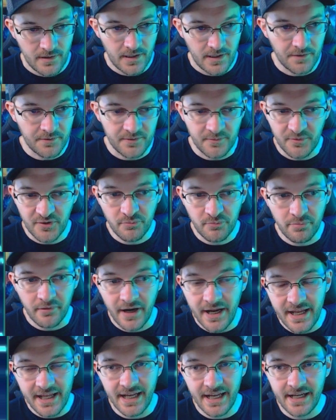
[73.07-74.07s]
There are some
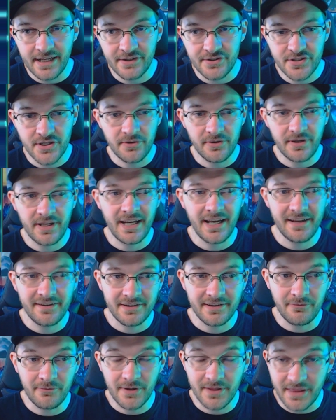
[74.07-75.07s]
spray cans
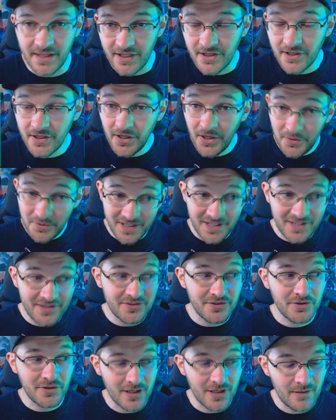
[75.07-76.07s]
showcasing what the
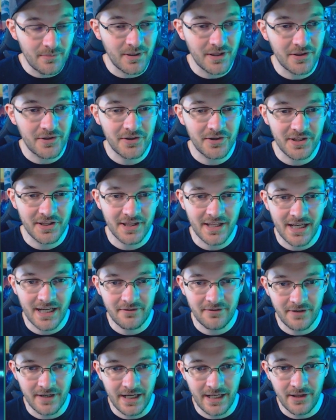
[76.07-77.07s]
coatings are going to be looking
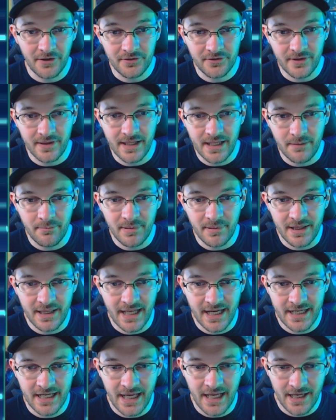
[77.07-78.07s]
like and also the
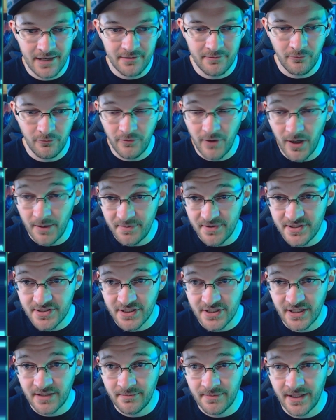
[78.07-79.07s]
banana weapon
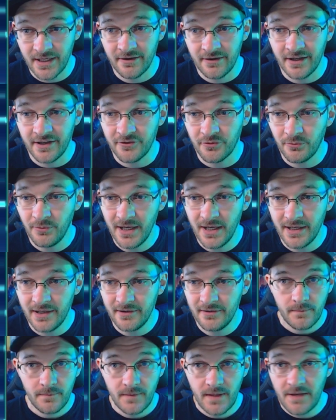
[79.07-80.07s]
charm there as
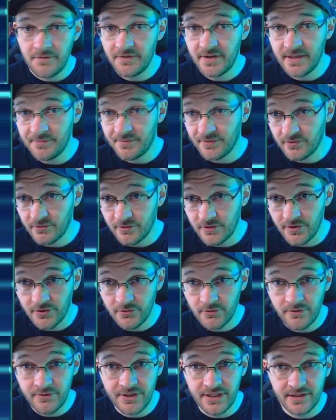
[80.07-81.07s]
well. And if you keep scrolling
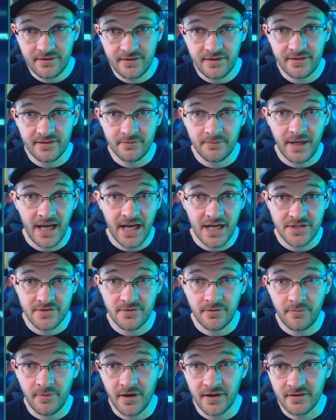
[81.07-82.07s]
through, you can see some
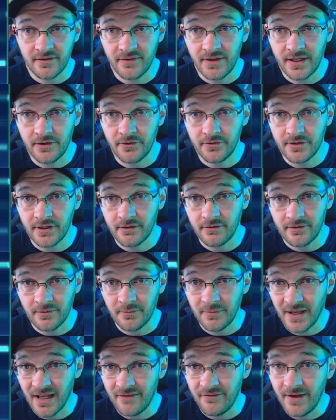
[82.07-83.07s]
actual parts of like, looks like there's
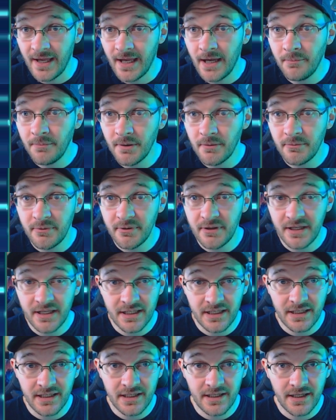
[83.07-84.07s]
some kind of emblem
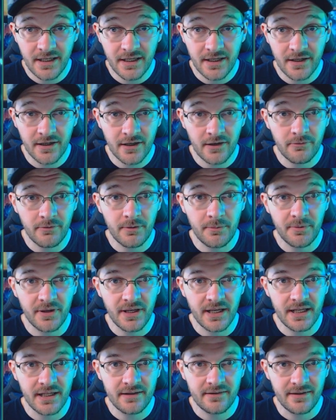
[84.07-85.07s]
beginning here. We'll
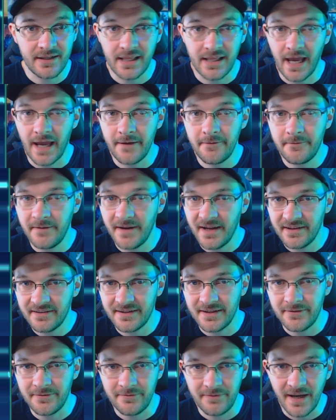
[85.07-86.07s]
gain, say, a
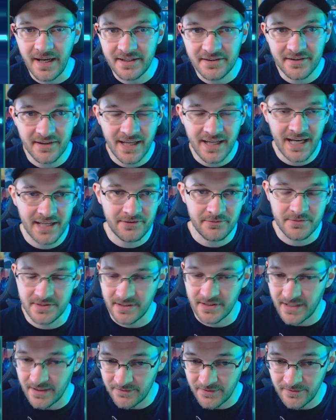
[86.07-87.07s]
fancy face glass, which is
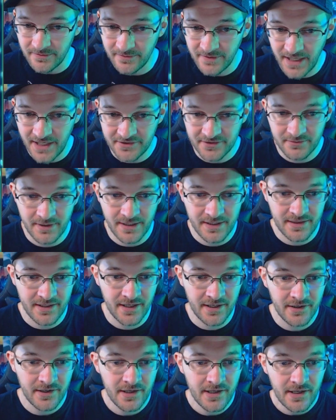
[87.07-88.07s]
a different visor right
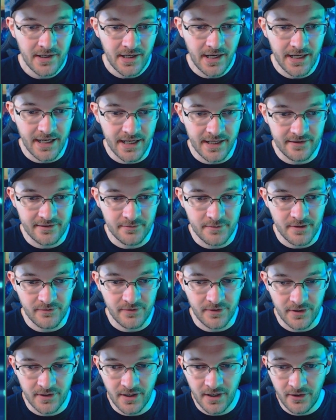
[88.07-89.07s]
there. Again, some
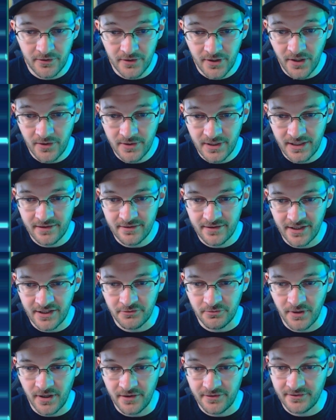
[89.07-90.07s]
different co coatings
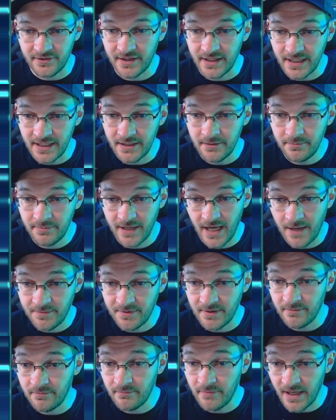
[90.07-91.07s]
as well as the
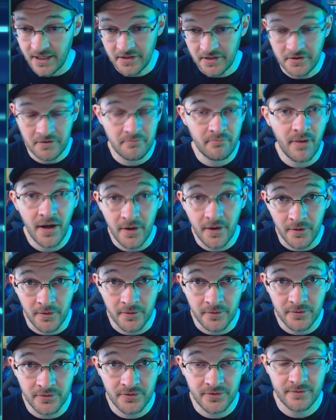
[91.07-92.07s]
Captain Maker
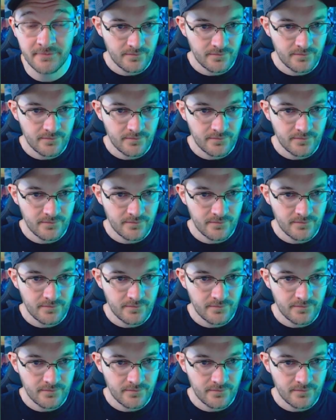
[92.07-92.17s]
pose.